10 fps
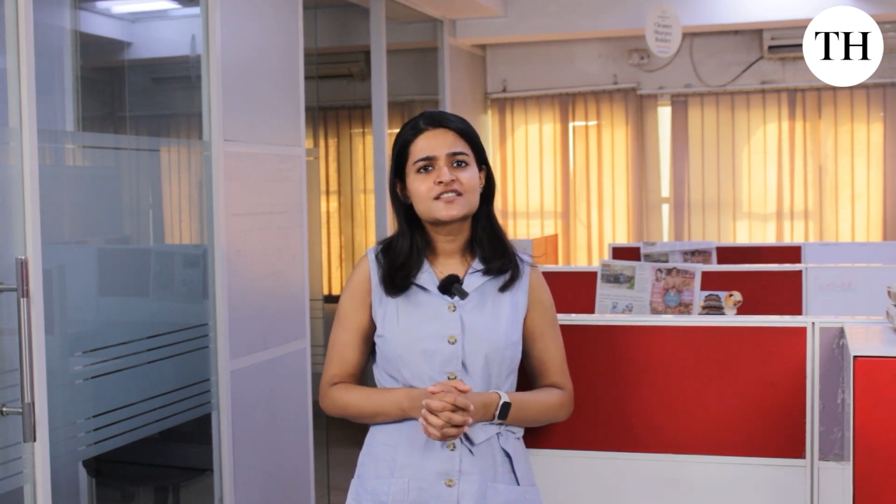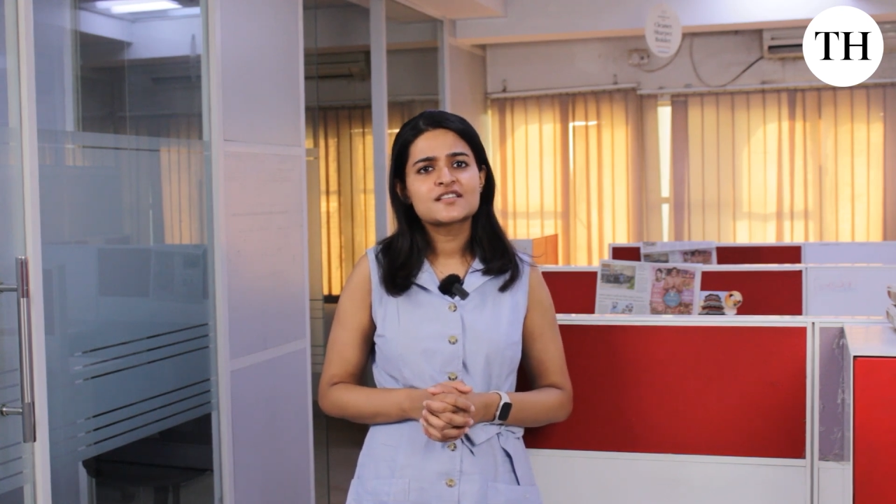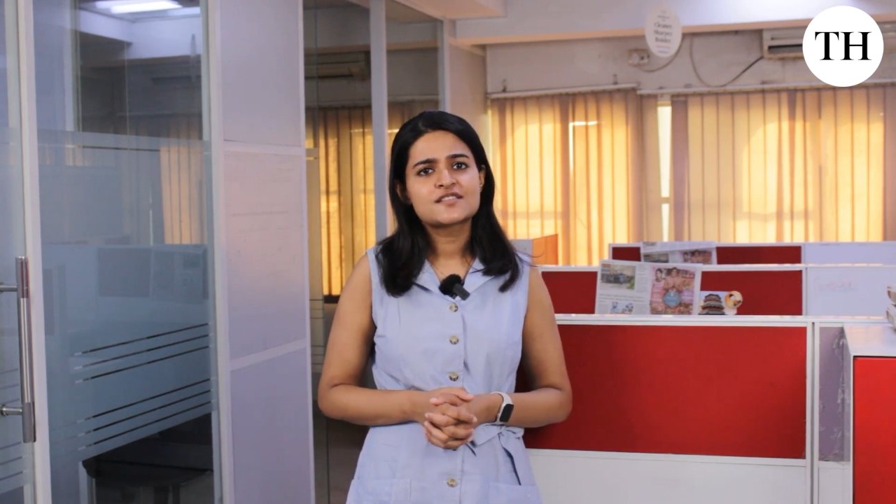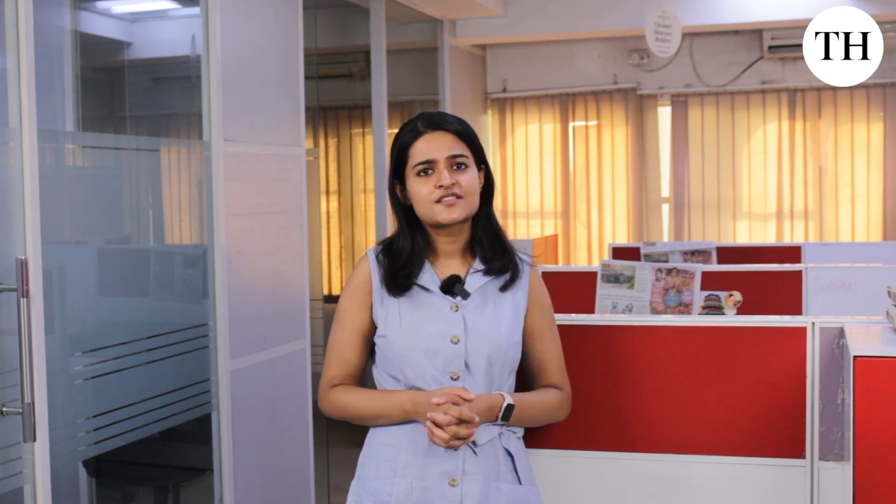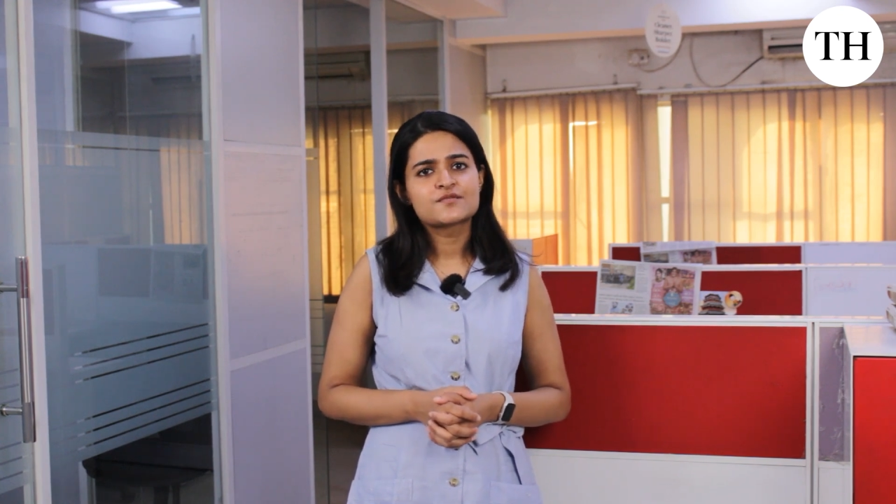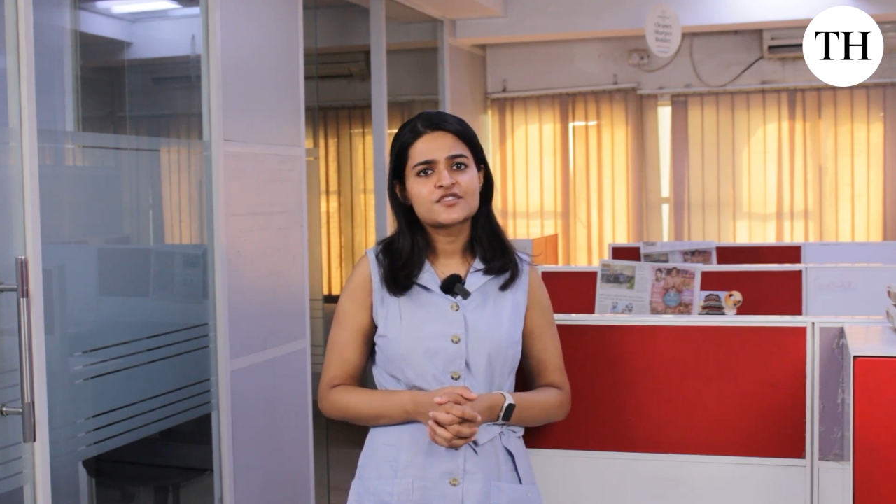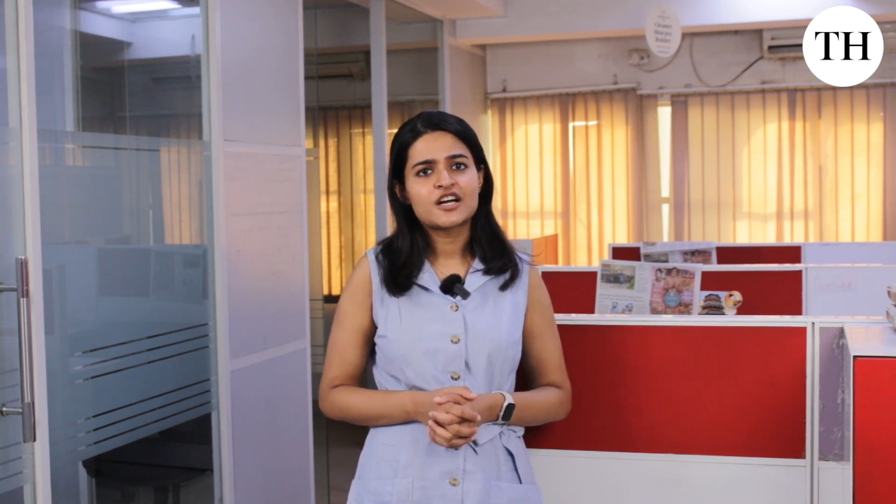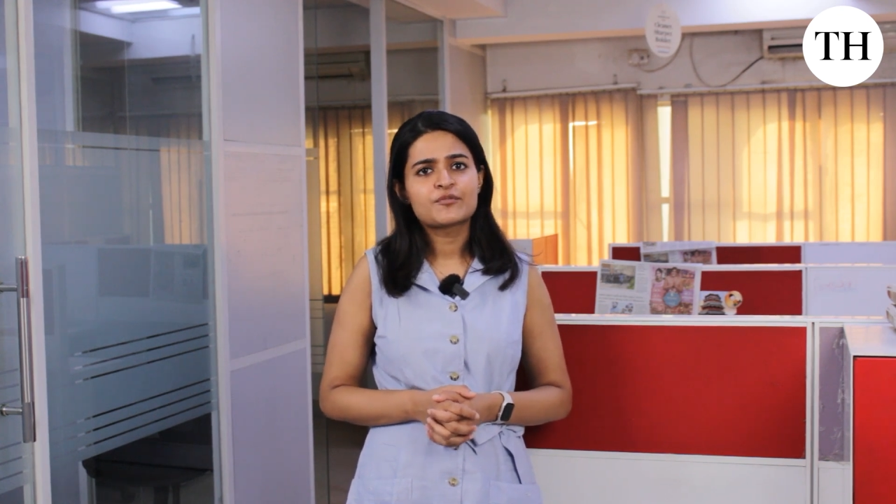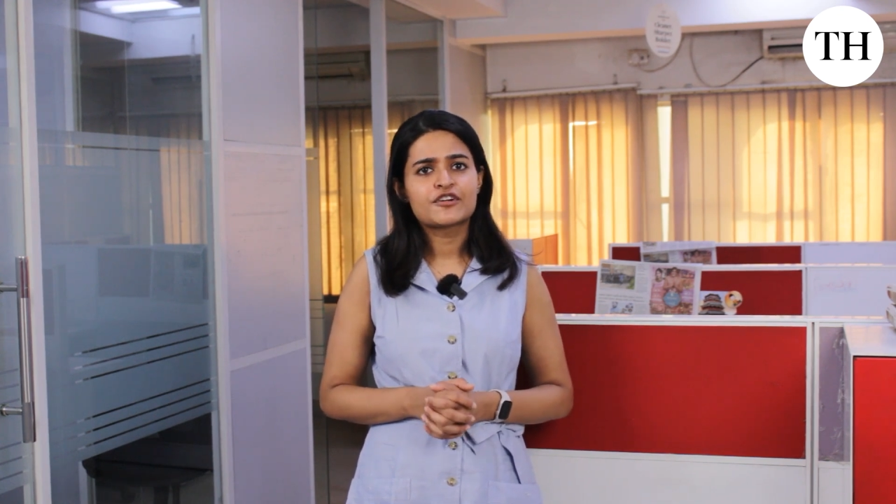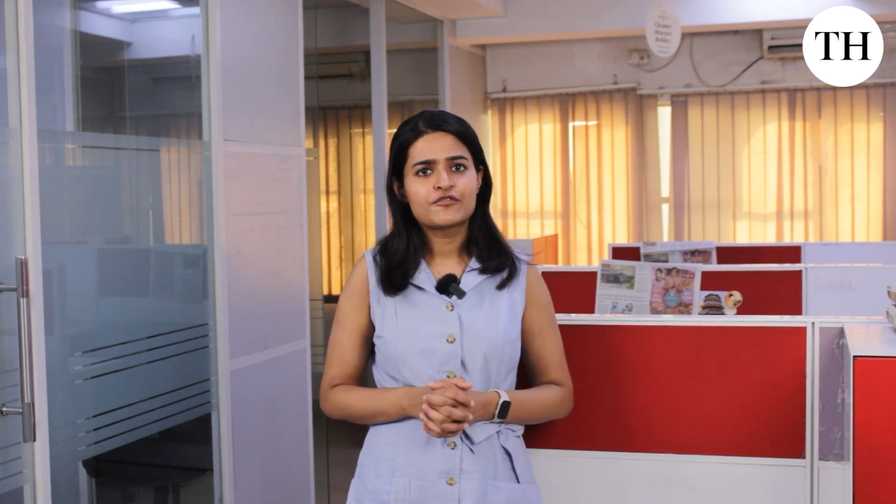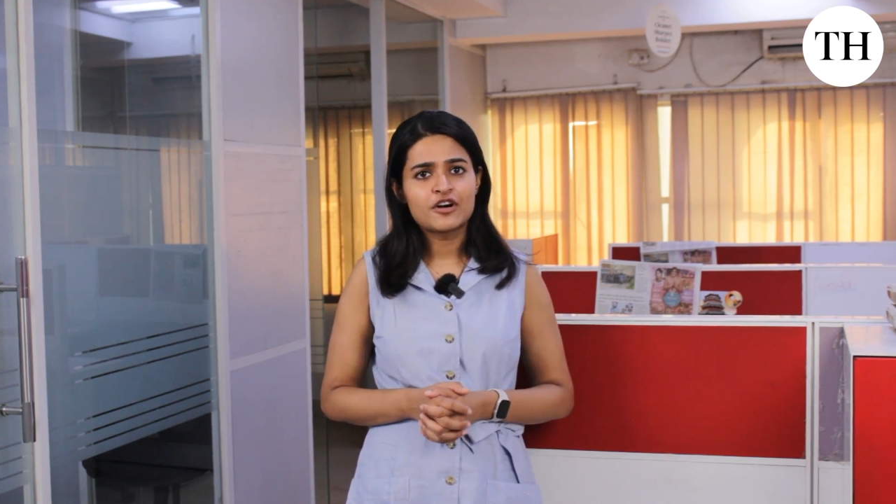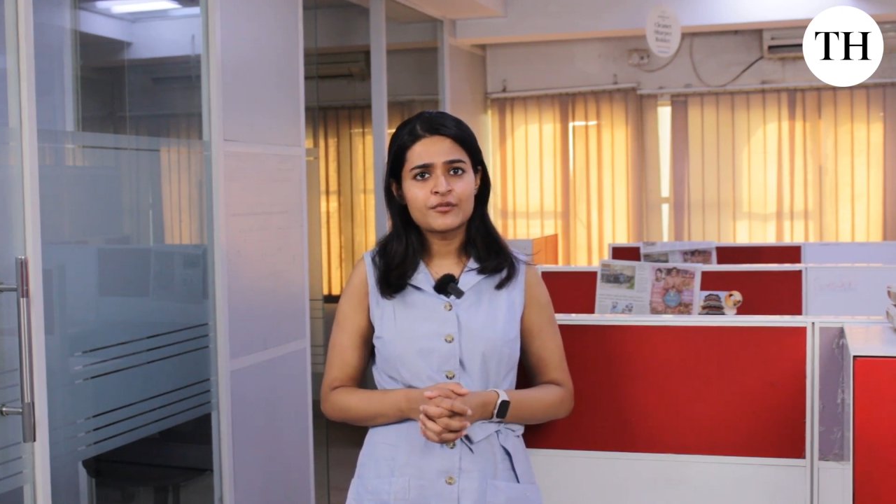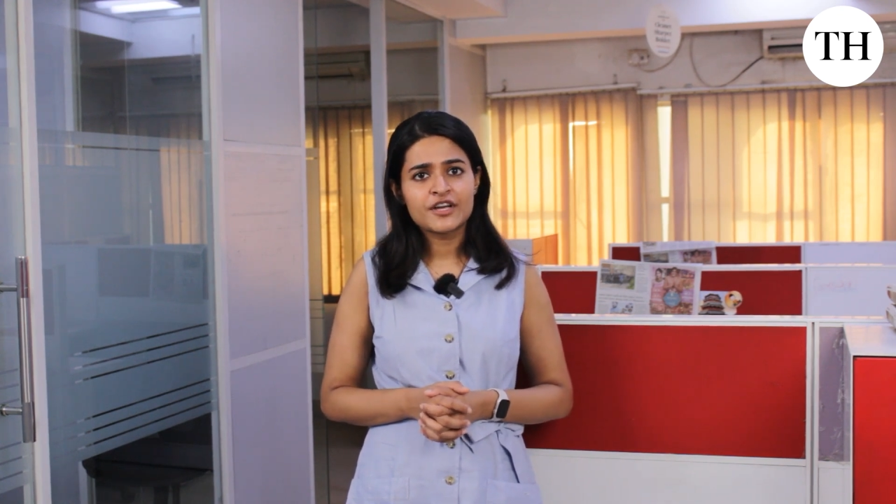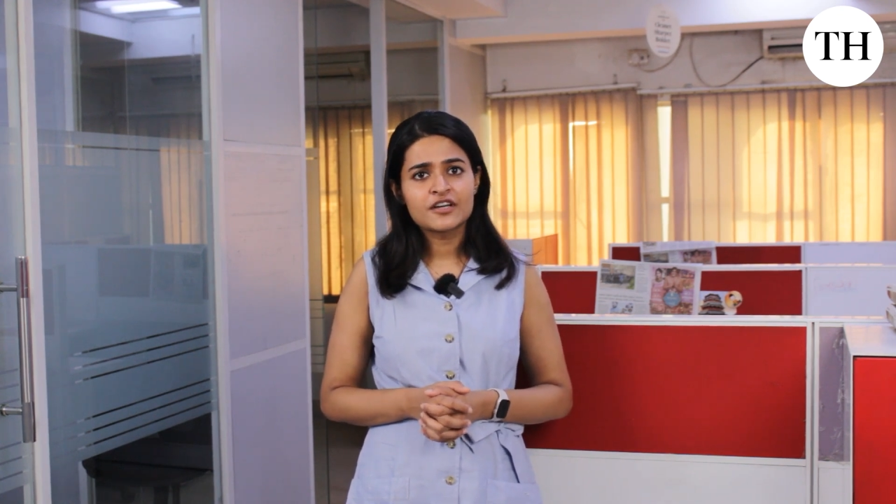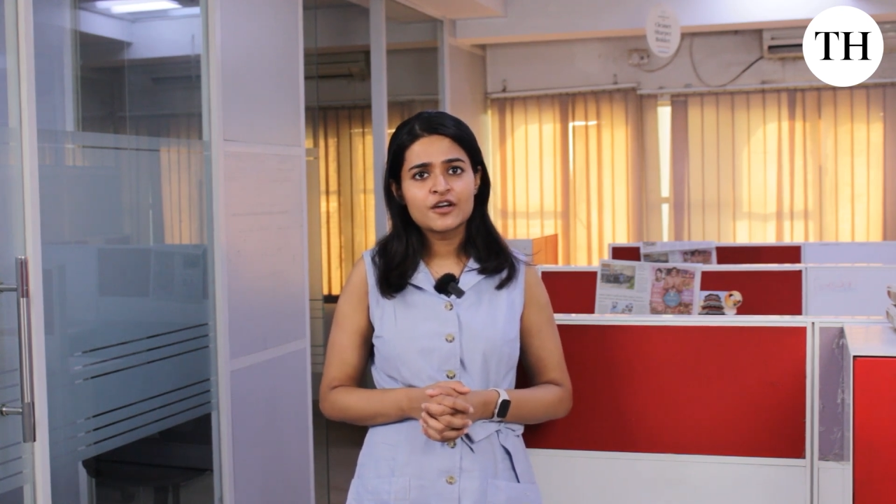systems are
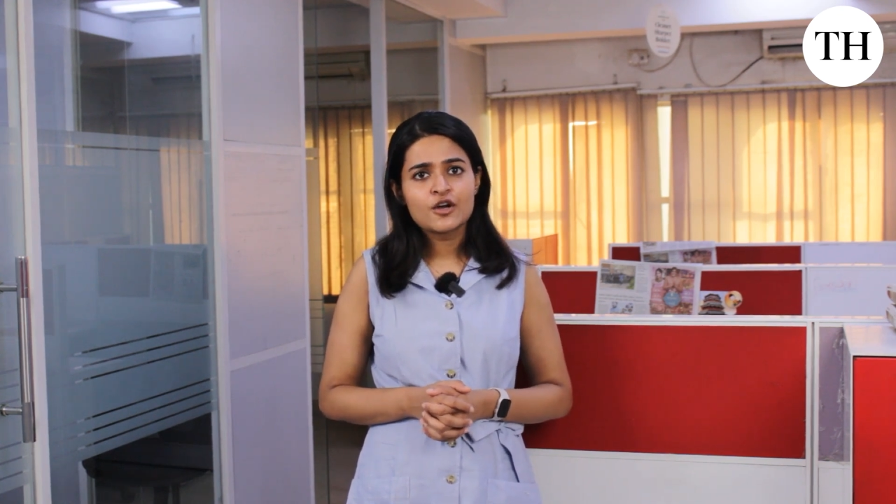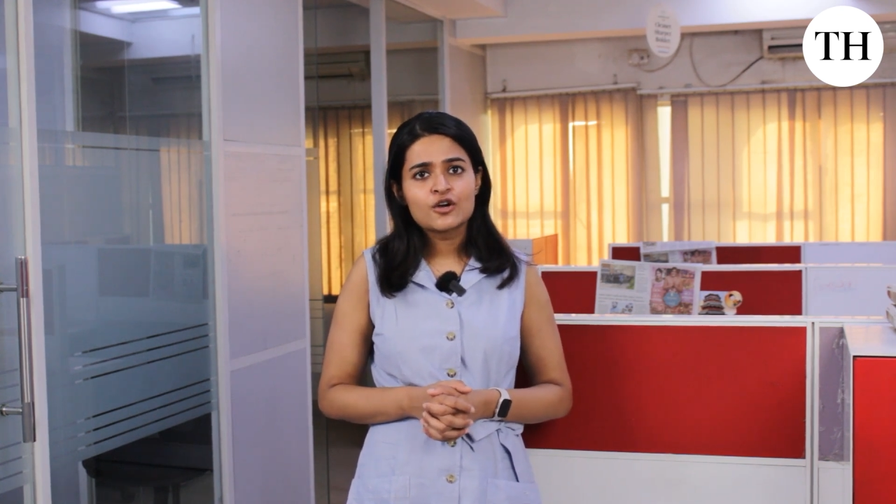performing,